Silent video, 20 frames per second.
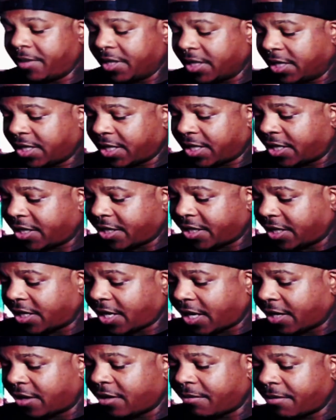clear and
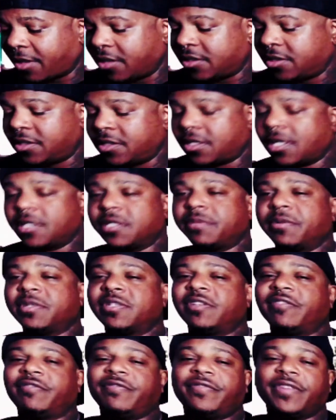accurate messages. How does this person
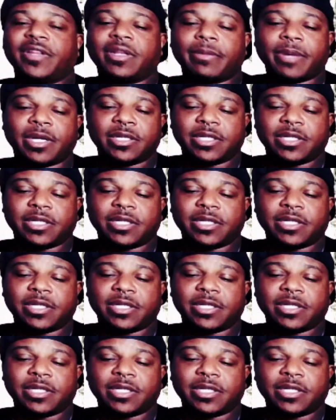feel about